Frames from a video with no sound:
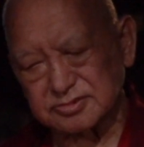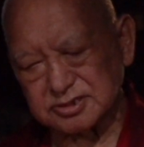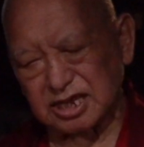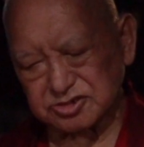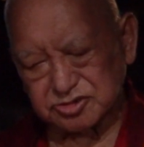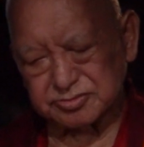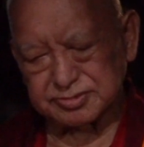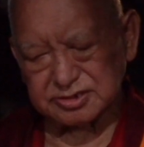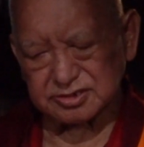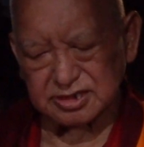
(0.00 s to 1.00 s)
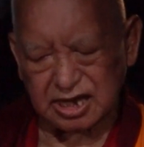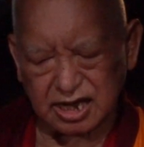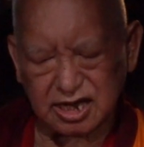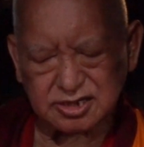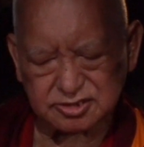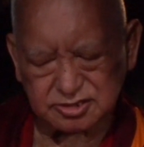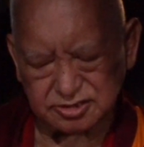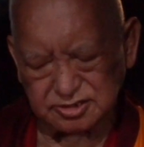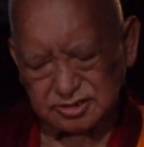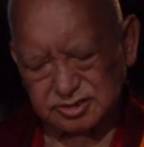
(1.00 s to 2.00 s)
that should be uh, un,
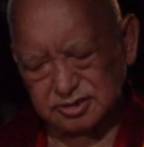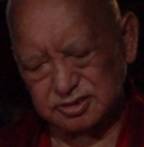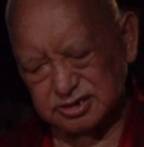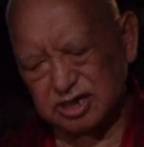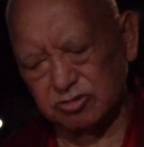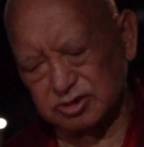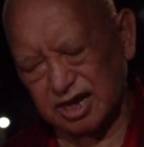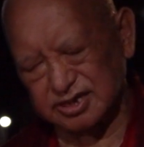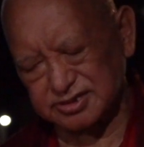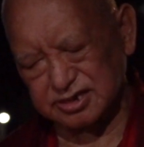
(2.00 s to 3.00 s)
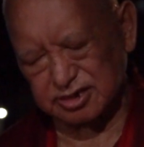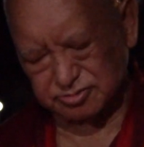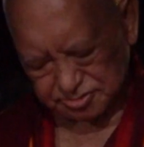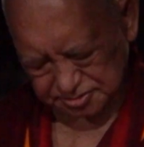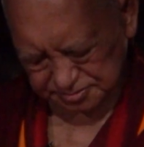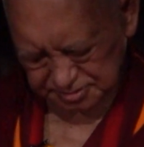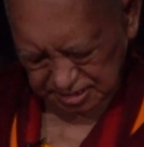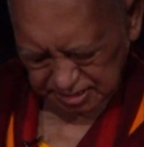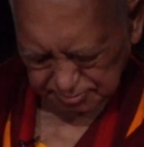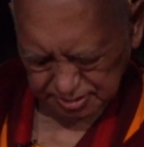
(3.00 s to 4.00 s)
uh, recognized.
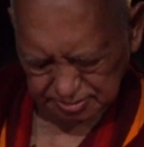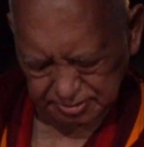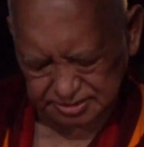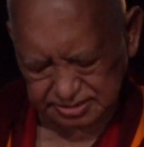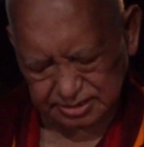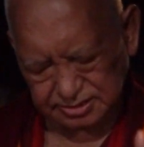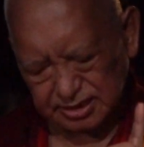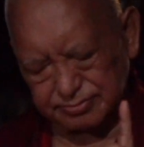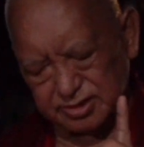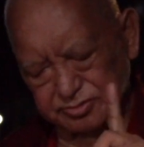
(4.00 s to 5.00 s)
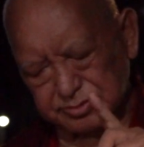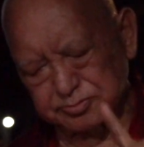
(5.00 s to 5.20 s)
But it is something with